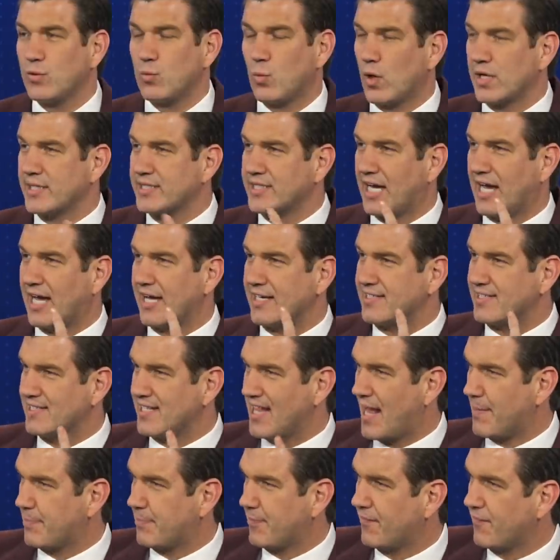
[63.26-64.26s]
one guy
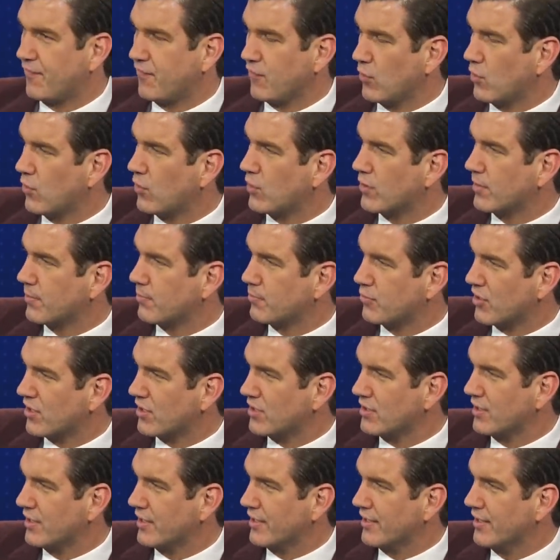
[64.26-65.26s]
slap a floor in
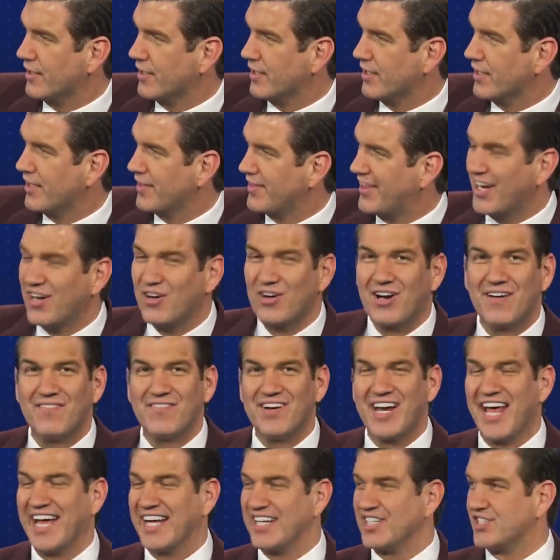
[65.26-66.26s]
Brooklyn. They don't have
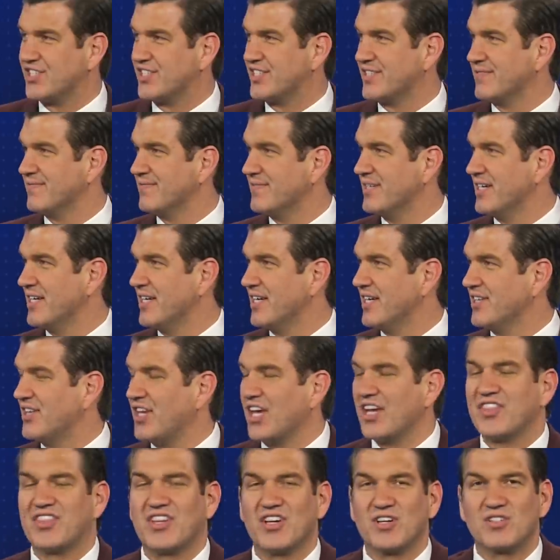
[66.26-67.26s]
an edge.
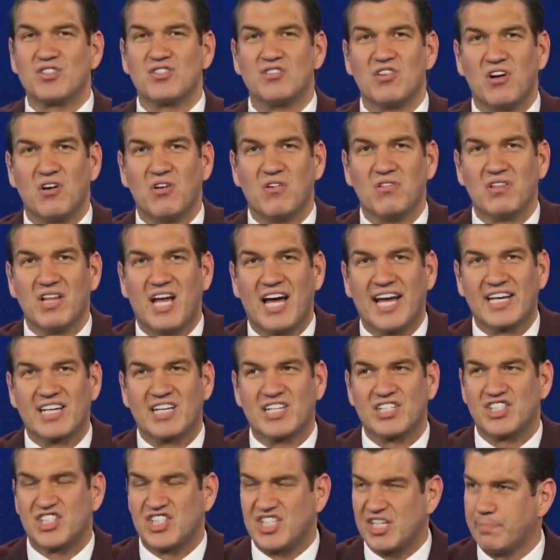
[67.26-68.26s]
There's no
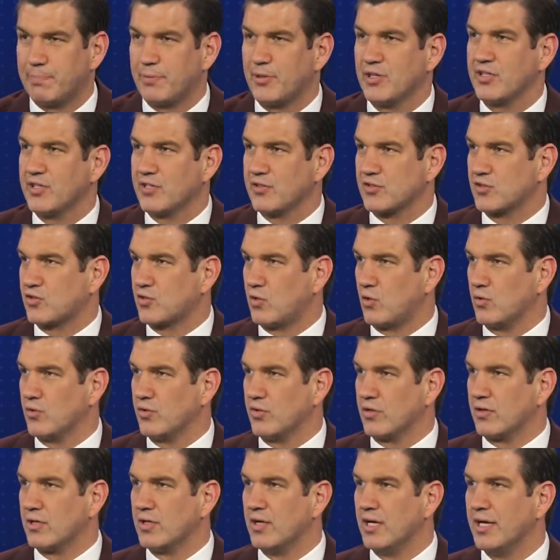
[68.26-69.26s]
like chip on their
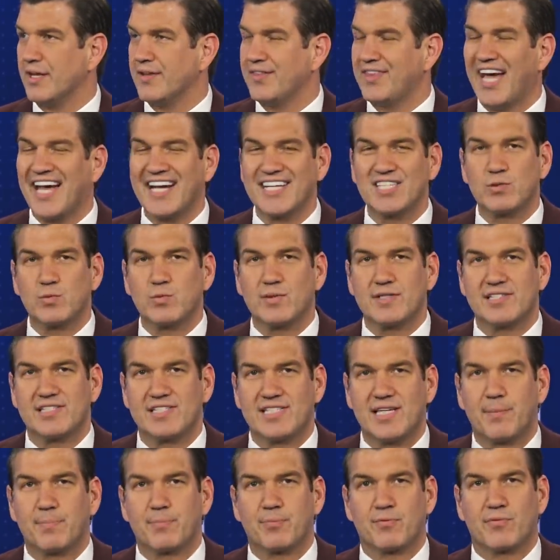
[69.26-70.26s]
shoulder. That's what
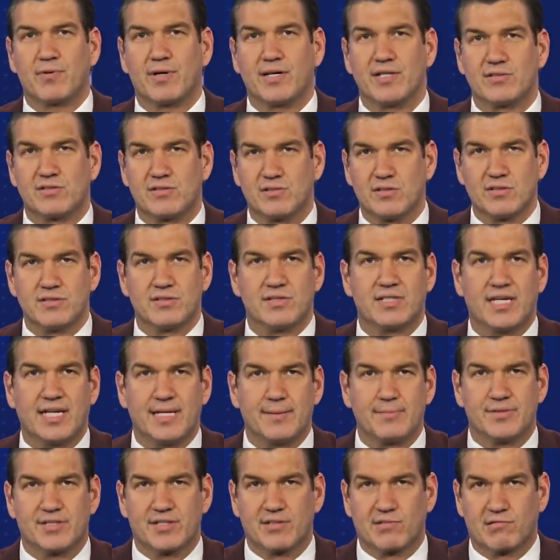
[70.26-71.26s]
separates good
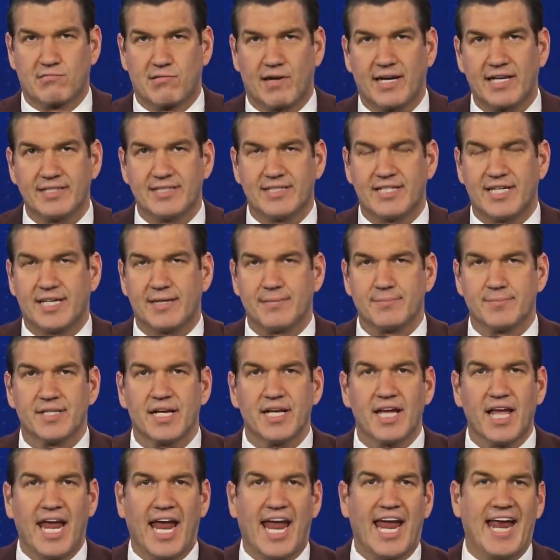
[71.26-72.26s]
teams and great teams.
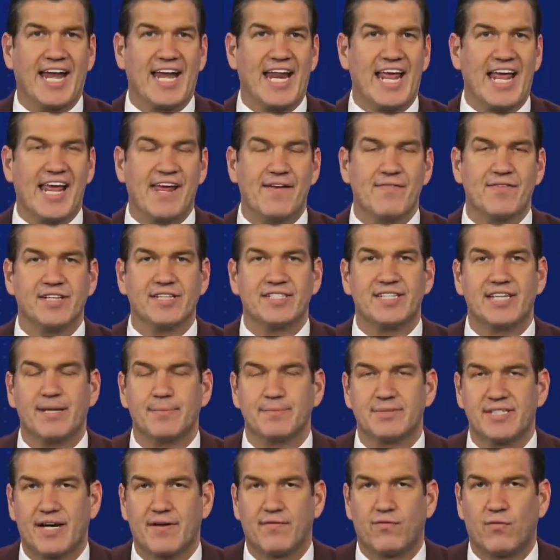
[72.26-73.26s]
And even
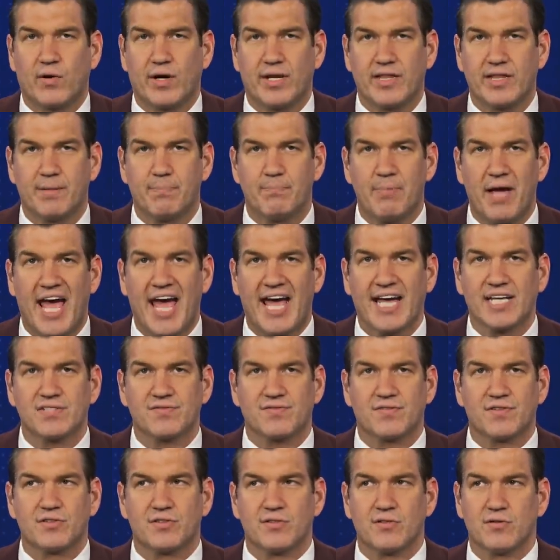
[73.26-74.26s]
teams that have won in the past
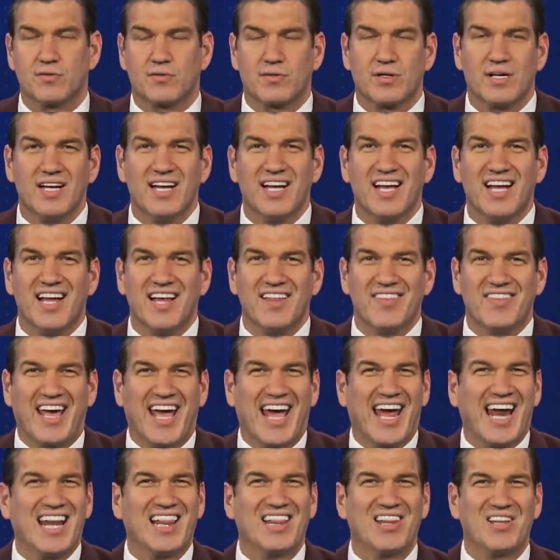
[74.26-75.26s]
for Duke, they
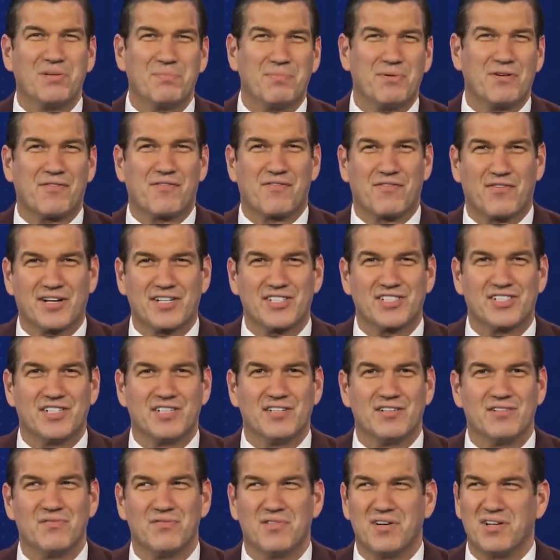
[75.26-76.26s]
had a little bit of
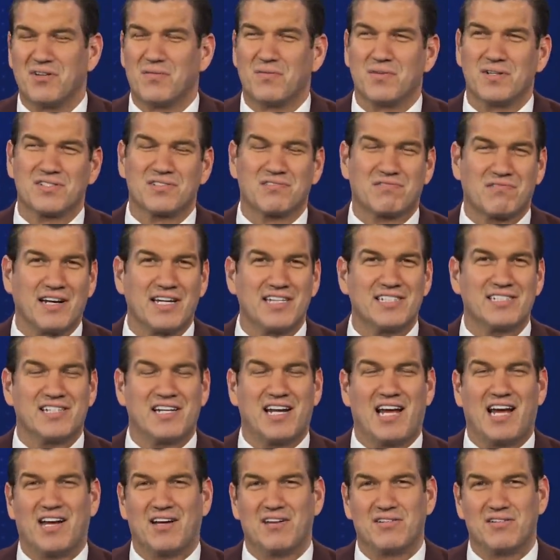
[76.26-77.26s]
friction. Whether it was Grayson
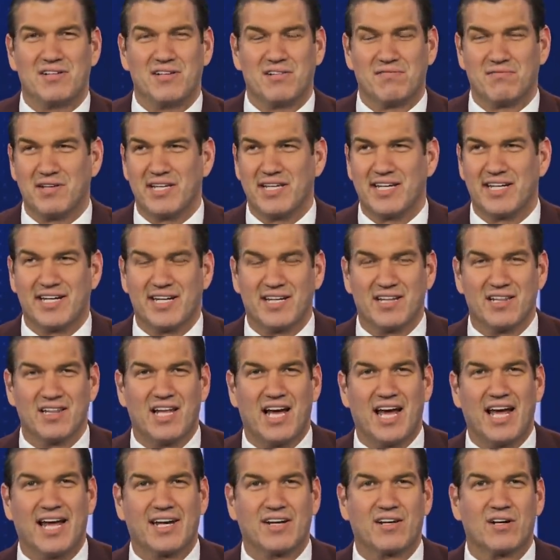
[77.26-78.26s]
Allen, who you really didn't
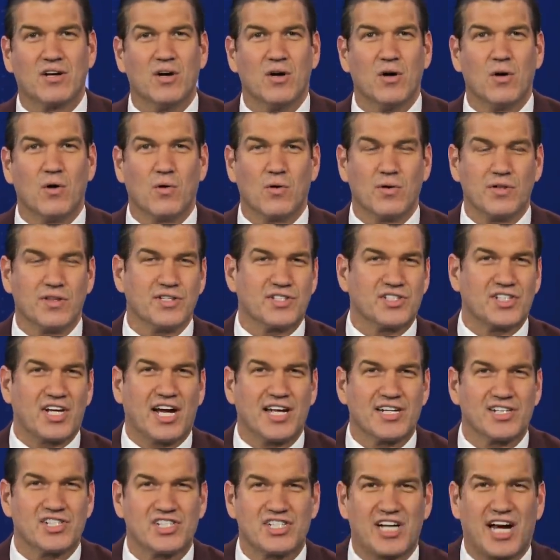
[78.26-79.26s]
like, or the
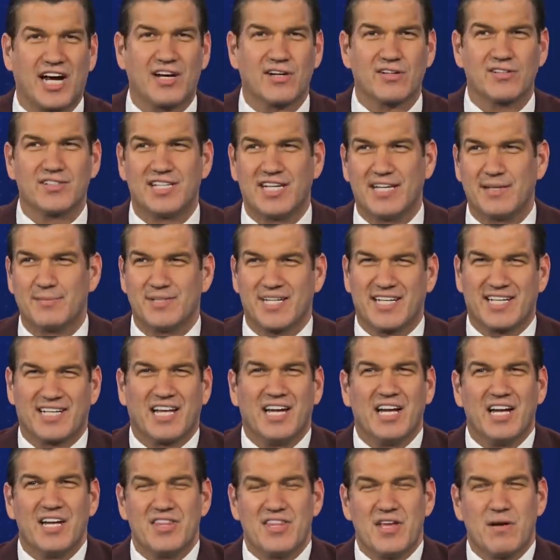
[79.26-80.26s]
Jon Scheyer teams, like
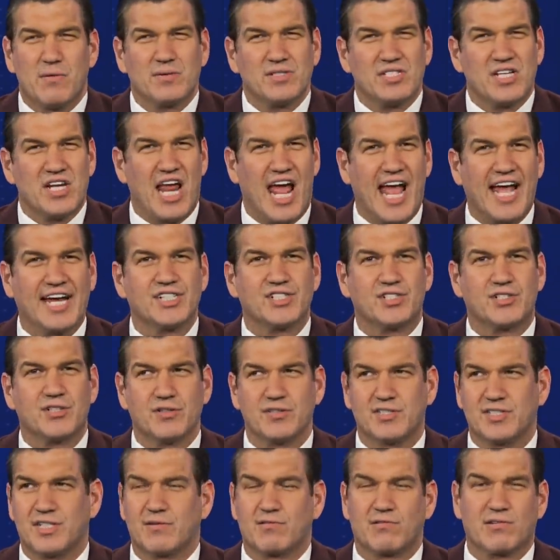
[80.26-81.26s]
there was an edge to
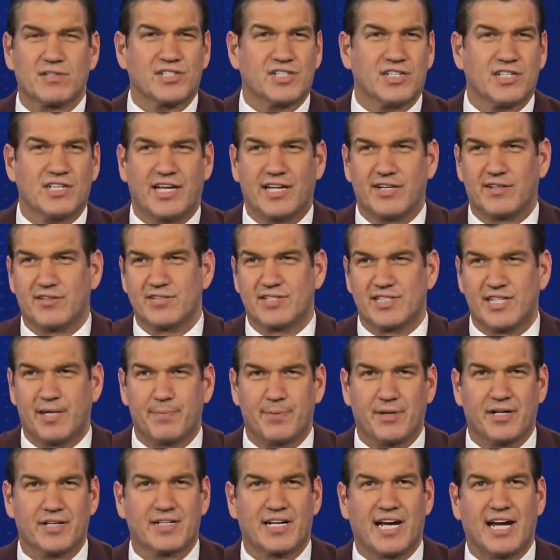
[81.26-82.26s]
those teams. Christian Laettner
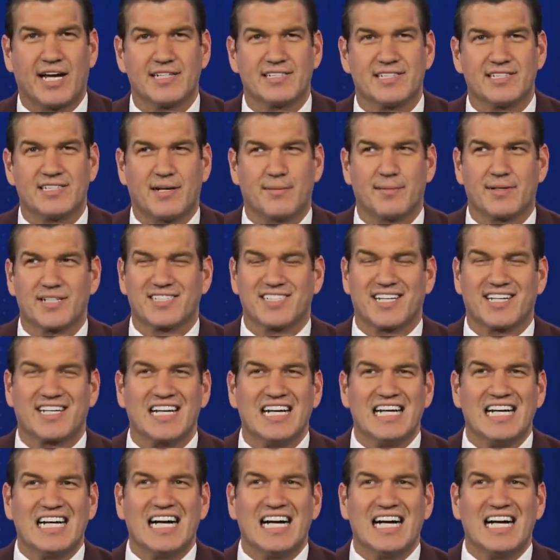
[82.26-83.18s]
stepping on guys' stomachs. Like